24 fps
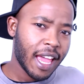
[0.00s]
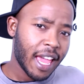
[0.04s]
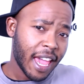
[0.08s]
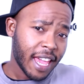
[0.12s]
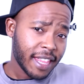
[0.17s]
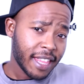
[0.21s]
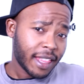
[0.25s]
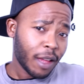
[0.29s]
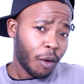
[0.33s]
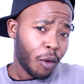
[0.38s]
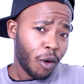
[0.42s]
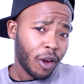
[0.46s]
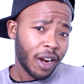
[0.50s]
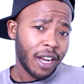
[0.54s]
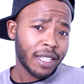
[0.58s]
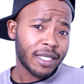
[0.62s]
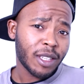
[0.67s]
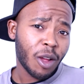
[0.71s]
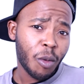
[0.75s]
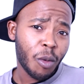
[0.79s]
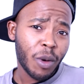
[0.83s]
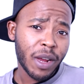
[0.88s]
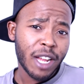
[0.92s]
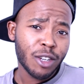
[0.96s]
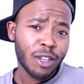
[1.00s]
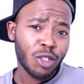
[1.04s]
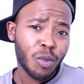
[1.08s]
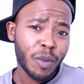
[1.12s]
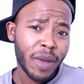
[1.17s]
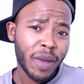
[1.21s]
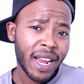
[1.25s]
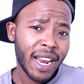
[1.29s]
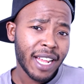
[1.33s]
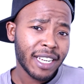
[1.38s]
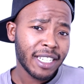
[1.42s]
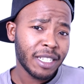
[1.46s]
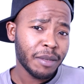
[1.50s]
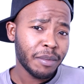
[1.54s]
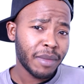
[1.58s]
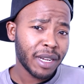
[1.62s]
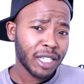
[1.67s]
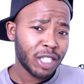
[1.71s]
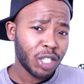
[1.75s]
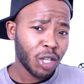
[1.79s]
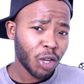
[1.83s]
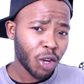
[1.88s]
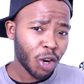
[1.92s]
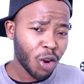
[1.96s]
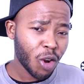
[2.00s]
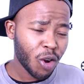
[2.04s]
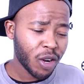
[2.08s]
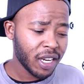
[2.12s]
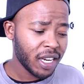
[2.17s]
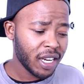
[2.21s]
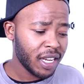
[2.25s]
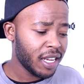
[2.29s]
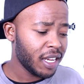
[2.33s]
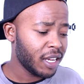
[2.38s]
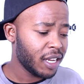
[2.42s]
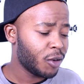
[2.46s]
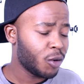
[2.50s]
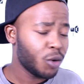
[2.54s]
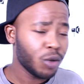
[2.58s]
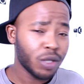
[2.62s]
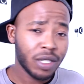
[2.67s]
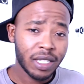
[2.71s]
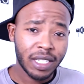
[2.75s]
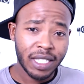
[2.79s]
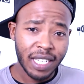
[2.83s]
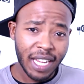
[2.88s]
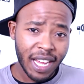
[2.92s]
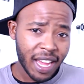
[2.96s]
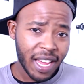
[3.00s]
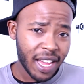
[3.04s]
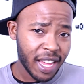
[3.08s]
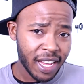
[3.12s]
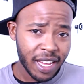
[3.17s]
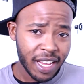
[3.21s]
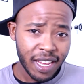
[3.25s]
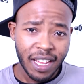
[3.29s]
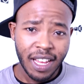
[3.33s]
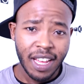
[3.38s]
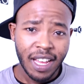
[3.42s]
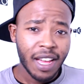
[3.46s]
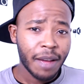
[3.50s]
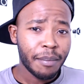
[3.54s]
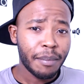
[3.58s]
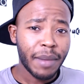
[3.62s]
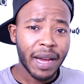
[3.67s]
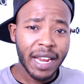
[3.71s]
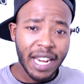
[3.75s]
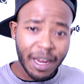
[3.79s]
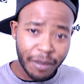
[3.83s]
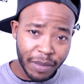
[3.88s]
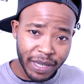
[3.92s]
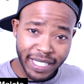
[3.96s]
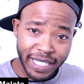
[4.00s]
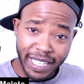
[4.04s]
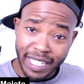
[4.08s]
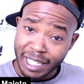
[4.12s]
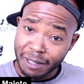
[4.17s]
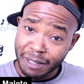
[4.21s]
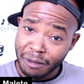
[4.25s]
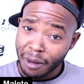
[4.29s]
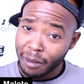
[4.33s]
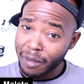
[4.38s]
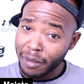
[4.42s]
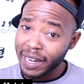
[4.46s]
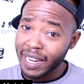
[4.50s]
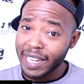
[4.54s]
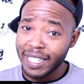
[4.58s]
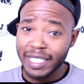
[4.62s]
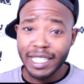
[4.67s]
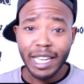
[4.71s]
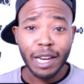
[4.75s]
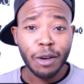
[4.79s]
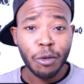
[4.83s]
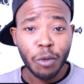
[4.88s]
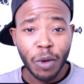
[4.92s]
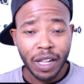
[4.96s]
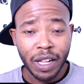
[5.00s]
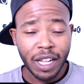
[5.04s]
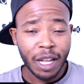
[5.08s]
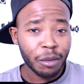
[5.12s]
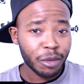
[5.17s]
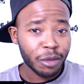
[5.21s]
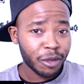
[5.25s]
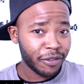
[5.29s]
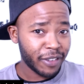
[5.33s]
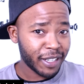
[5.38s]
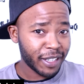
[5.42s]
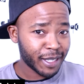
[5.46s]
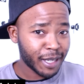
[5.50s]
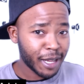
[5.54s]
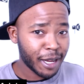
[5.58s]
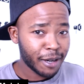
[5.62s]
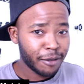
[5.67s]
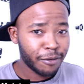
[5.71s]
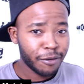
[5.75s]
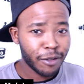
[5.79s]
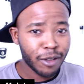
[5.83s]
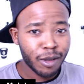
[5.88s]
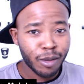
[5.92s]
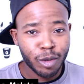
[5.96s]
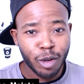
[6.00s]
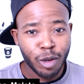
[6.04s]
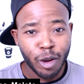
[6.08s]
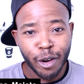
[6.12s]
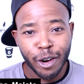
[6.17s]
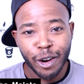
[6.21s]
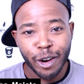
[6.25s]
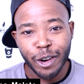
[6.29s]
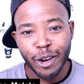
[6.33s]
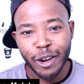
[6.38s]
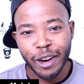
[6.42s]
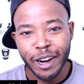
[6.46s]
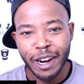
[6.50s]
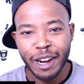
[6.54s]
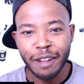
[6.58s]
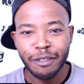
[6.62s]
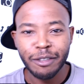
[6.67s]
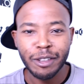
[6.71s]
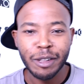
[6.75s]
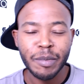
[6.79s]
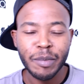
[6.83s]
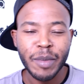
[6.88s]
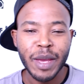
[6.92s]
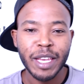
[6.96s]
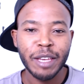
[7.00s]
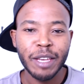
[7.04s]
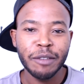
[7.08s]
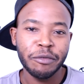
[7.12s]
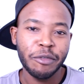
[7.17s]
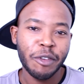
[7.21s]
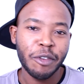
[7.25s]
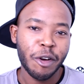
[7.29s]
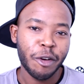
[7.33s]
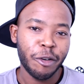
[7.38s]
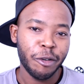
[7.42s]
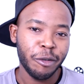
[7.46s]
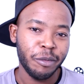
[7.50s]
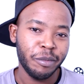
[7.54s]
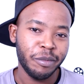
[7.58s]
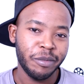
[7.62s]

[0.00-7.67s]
Eitawala Sawana Dumela Di Macheroni, good day. My name is Lesiba Malete and welcome to First Cut Films, your Red Guerilla filmmaking forum.